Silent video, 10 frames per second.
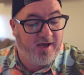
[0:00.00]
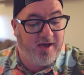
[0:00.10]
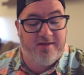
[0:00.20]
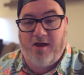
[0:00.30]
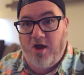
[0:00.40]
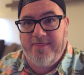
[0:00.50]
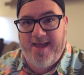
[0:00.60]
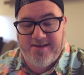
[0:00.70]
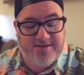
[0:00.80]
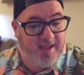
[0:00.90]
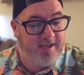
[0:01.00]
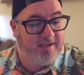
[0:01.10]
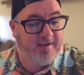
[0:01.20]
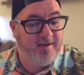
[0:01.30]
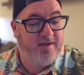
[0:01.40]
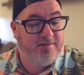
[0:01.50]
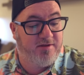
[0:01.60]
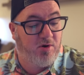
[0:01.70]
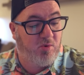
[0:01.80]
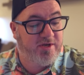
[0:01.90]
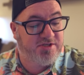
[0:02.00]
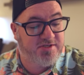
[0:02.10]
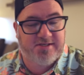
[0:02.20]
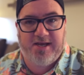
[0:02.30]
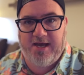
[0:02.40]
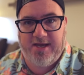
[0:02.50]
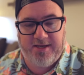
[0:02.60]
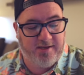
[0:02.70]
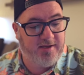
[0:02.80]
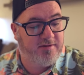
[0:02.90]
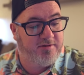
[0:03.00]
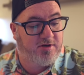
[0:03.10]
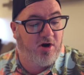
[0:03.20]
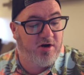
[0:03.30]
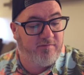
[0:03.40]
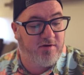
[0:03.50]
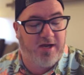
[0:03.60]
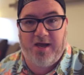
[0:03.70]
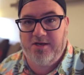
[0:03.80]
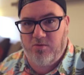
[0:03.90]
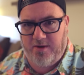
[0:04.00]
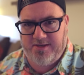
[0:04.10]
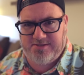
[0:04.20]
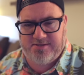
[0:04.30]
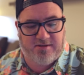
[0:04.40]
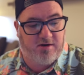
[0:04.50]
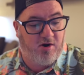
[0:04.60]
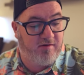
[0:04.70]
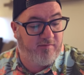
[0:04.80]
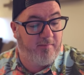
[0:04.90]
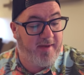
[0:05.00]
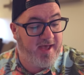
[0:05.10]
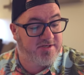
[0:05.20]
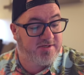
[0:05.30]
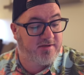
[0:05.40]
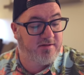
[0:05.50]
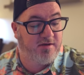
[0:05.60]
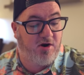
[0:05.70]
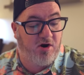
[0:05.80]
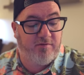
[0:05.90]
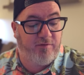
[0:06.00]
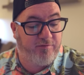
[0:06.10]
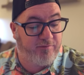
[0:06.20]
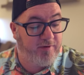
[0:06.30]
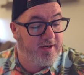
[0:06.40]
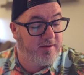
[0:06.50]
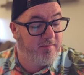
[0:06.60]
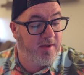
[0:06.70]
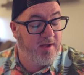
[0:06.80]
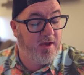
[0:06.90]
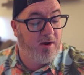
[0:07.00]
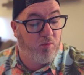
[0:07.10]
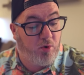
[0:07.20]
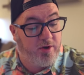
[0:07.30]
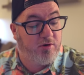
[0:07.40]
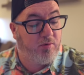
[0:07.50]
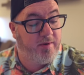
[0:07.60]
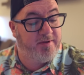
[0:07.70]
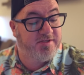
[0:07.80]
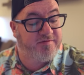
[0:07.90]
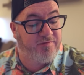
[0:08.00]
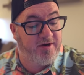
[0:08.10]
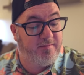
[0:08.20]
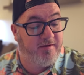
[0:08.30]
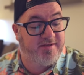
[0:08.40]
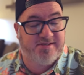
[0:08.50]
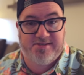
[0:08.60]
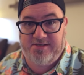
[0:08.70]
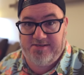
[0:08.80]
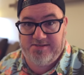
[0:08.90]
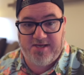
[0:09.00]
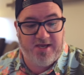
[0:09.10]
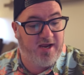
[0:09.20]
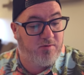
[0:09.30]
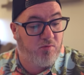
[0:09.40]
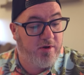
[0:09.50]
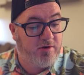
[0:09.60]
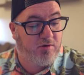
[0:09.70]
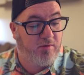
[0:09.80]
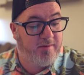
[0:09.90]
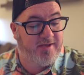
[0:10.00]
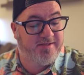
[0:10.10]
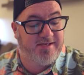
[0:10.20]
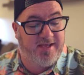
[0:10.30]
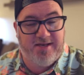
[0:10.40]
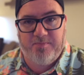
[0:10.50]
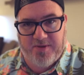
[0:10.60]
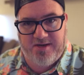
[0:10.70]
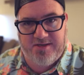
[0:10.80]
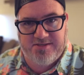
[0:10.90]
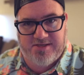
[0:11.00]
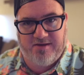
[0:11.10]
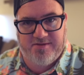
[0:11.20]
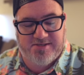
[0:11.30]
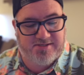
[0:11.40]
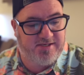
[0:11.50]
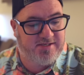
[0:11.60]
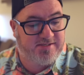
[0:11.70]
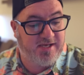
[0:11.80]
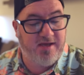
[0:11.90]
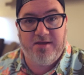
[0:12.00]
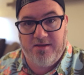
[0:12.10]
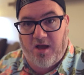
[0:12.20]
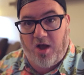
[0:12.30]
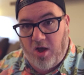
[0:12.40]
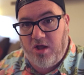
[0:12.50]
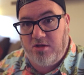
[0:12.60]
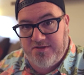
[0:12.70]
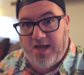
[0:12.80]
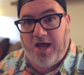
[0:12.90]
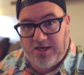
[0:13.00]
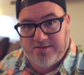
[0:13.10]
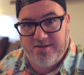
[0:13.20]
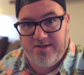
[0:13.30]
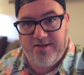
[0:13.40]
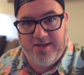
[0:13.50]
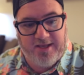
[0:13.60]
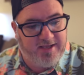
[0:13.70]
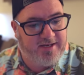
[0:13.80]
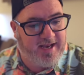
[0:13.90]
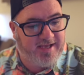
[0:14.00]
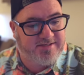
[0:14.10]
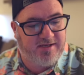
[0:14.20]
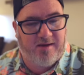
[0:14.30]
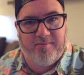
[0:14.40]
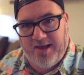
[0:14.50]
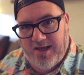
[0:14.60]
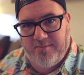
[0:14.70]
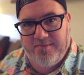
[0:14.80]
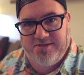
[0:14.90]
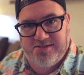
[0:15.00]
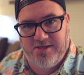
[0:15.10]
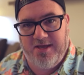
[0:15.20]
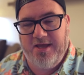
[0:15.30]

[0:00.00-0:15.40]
On that day, the Norwegian Sky, the Carnival Conquest, the Carnival Magic, the Carnival Freedom, Royal Caribbean's Freedom of the Seas, and Royal Caribbean's Independence of the Seas all docked in Nassau, Bahamas,